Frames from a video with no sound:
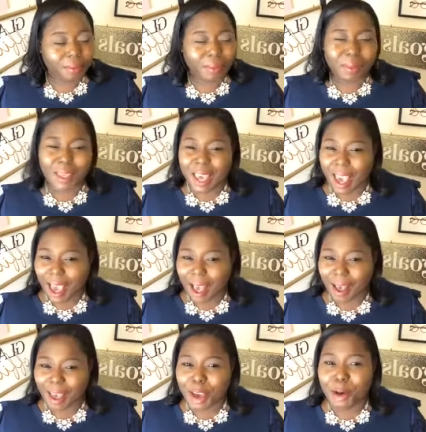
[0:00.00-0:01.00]
yeah,
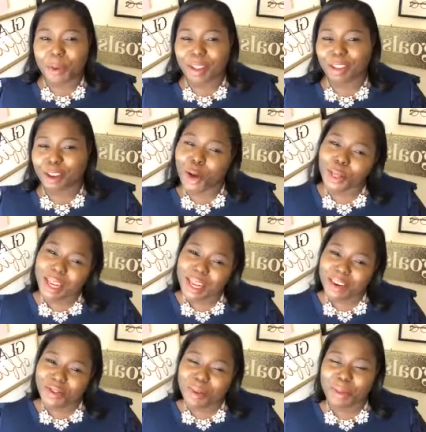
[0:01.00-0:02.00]
it'll be totally
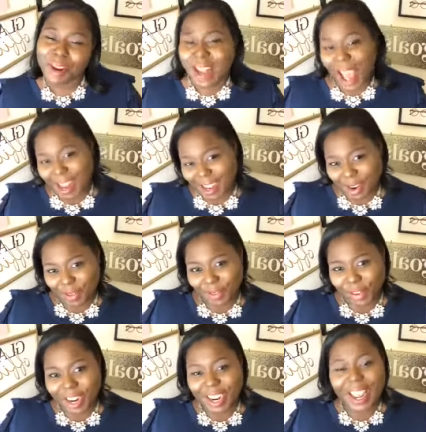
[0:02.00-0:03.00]
different, but not
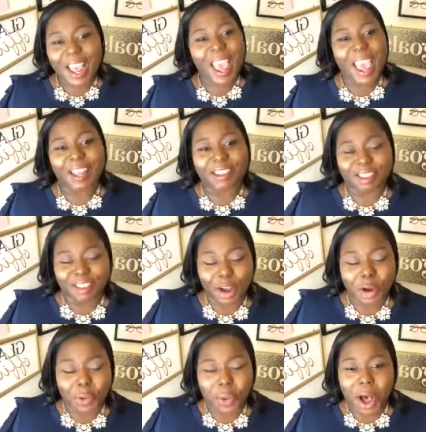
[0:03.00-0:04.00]
different. And
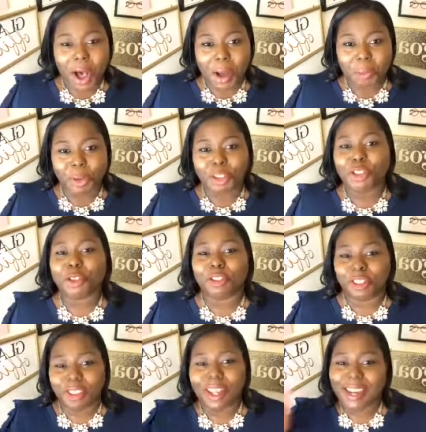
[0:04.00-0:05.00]
so, um, but you'll
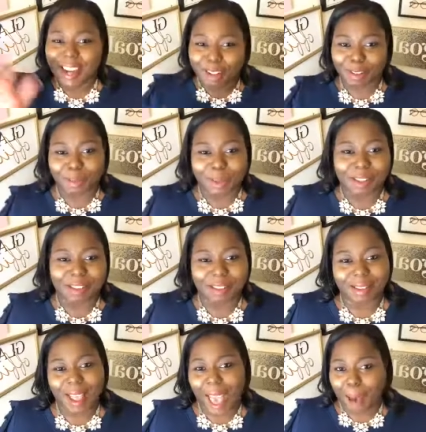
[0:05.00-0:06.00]
see the
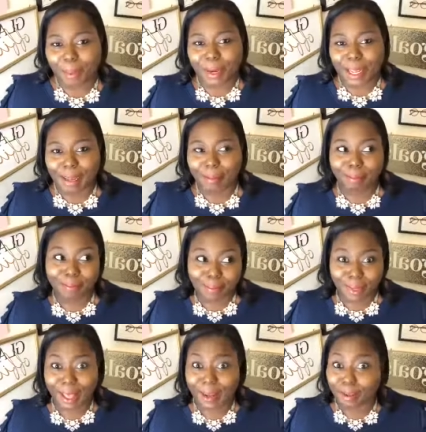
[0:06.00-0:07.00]
announcements happening
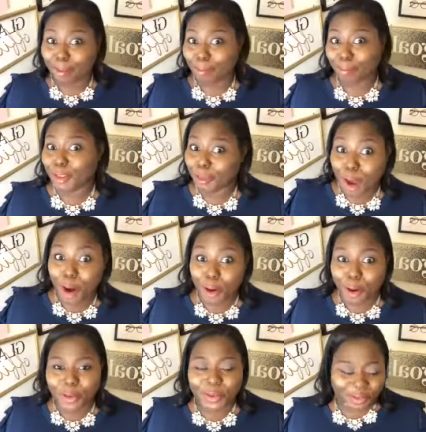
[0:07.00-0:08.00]
like tomorrow.